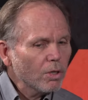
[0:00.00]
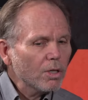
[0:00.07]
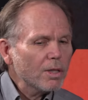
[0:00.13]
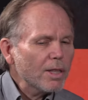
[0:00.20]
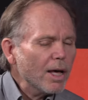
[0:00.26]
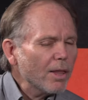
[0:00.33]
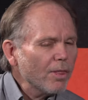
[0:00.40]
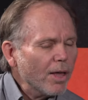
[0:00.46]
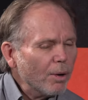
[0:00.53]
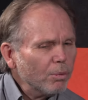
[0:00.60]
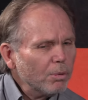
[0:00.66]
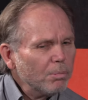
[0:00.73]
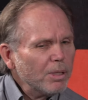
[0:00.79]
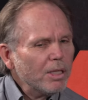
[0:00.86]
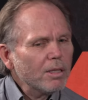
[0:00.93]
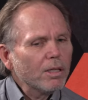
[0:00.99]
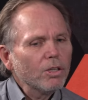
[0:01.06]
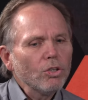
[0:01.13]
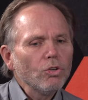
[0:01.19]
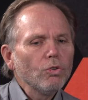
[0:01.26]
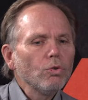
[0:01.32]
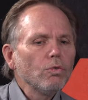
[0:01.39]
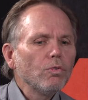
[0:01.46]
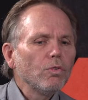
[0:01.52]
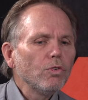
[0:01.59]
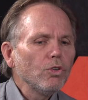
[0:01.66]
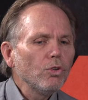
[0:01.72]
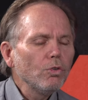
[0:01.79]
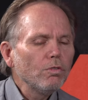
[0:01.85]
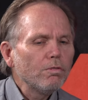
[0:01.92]
that, that would mean that you,
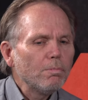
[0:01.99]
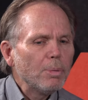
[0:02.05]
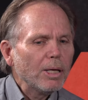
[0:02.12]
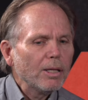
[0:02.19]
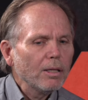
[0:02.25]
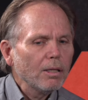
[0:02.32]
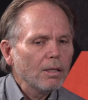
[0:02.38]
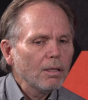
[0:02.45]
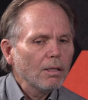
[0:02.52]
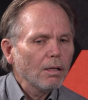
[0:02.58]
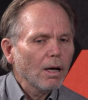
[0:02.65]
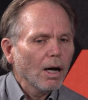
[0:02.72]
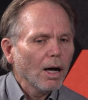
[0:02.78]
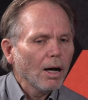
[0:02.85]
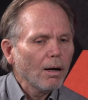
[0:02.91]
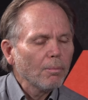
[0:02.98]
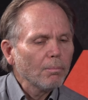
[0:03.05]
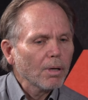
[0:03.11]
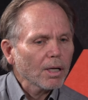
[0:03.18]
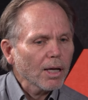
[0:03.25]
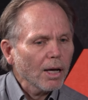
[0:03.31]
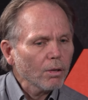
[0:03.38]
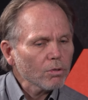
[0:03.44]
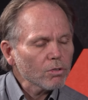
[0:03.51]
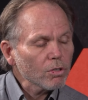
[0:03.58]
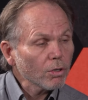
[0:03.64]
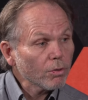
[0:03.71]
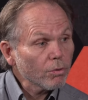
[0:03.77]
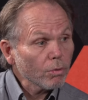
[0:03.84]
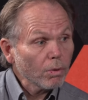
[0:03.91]
you've been um, a
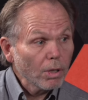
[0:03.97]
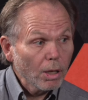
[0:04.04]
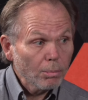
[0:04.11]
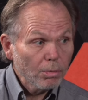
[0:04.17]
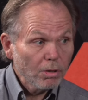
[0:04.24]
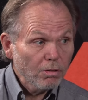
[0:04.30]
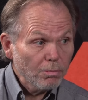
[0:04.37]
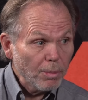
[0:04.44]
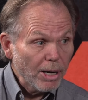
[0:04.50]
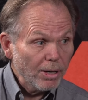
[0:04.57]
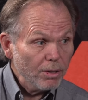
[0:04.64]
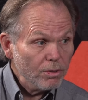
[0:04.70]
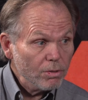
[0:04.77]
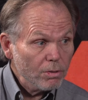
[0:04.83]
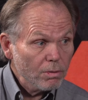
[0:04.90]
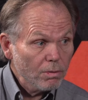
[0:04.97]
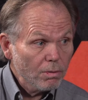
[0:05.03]
counselor through a number of mayors?